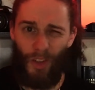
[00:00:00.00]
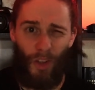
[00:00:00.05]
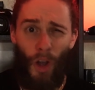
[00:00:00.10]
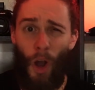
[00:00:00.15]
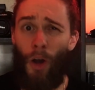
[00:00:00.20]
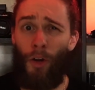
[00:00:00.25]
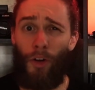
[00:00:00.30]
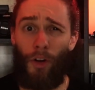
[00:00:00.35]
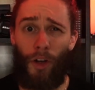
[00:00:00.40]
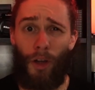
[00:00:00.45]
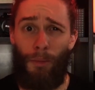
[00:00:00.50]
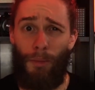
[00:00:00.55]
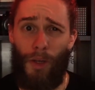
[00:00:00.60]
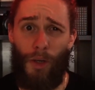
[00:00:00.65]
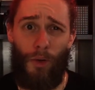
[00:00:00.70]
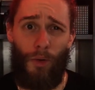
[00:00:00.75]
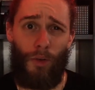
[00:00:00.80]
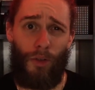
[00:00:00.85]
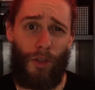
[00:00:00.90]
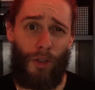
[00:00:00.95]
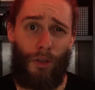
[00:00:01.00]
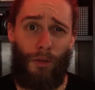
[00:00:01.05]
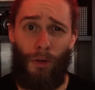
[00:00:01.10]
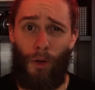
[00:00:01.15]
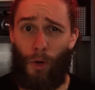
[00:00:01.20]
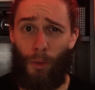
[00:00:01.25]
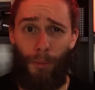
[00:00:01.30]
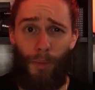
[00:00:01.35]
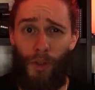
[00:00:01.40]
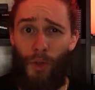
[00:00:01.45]
on your commute
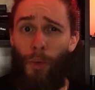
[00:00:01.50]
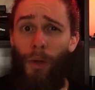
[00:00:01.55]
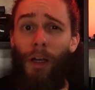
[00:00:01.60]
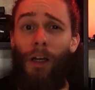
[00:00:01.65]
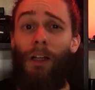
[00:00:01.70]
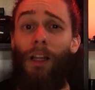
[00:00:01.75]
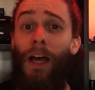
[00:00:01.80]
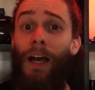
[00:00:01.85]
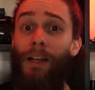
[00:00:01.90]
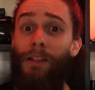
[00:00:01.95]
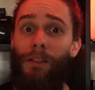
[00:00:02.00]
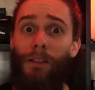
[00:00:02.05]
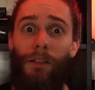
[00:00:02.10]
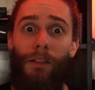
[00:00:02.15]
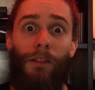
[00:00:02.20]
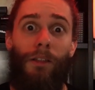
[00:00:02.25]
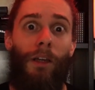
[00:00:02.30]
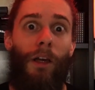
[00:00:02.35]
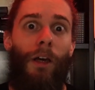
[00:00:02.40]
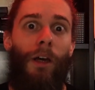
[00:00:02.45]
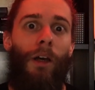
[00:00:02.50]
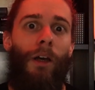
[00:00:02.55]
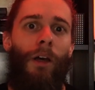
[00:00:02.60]
or between classes.